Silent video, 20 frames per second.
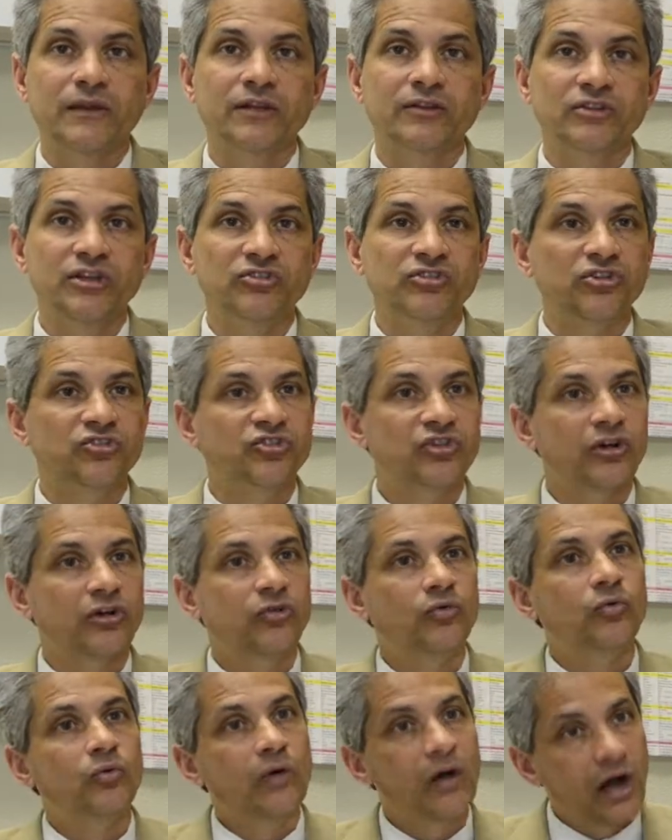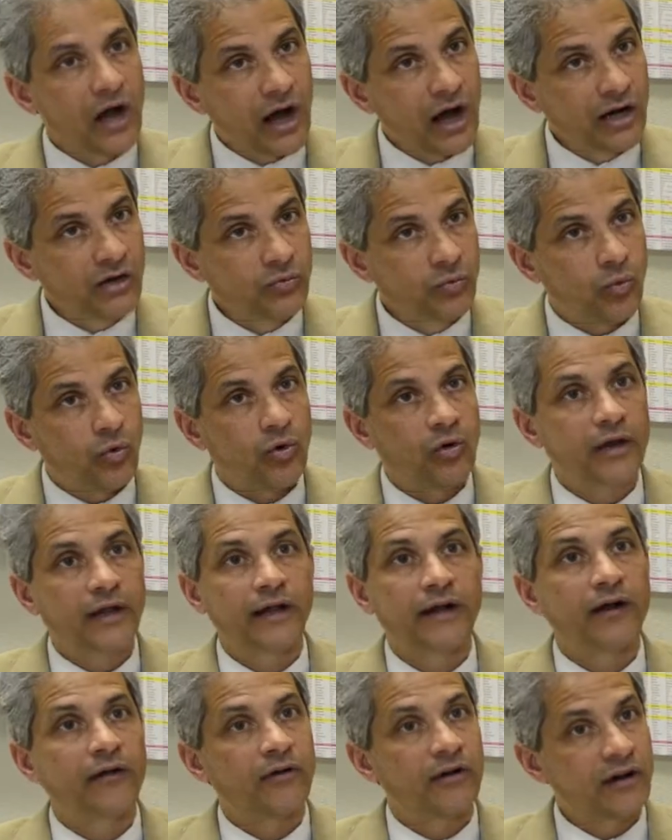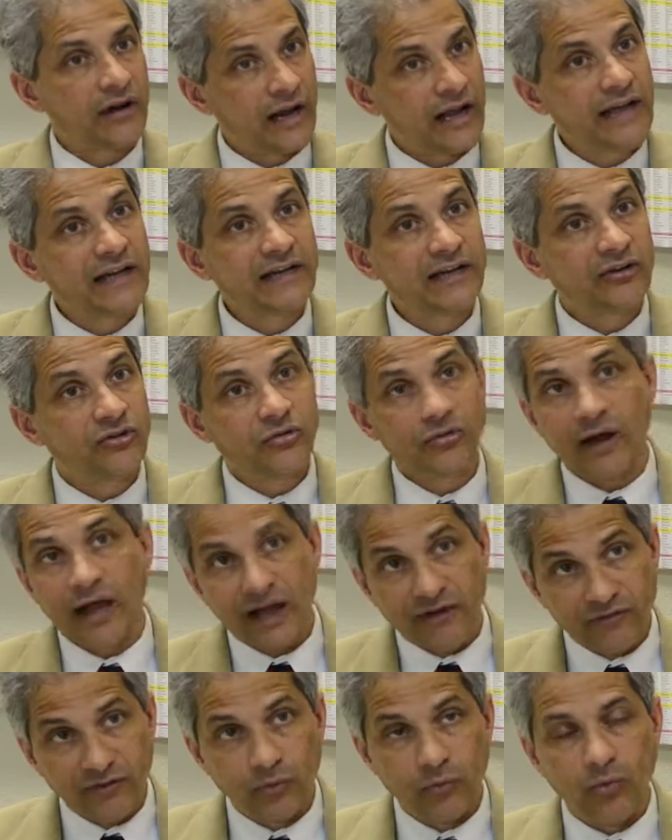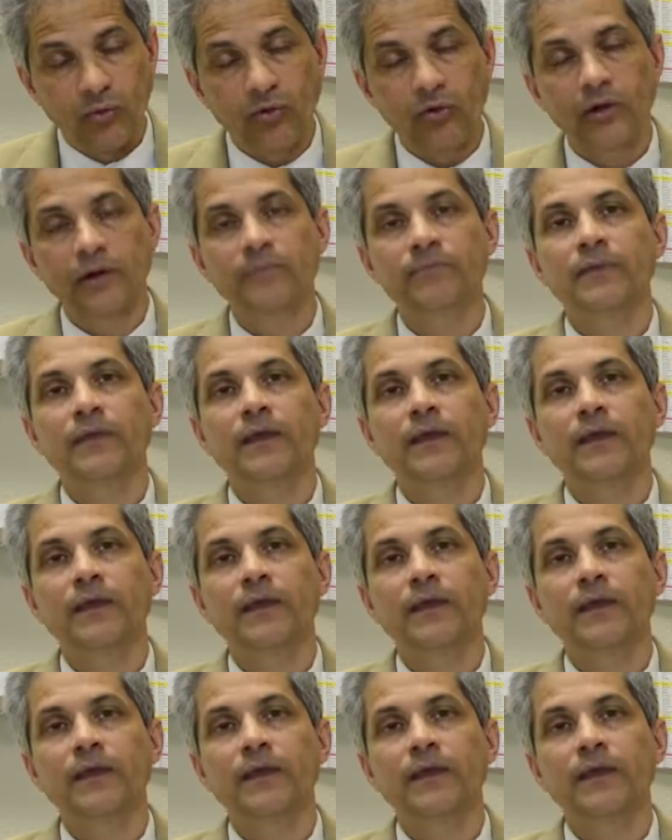these are children who can't walk and are unlikely to ever walk.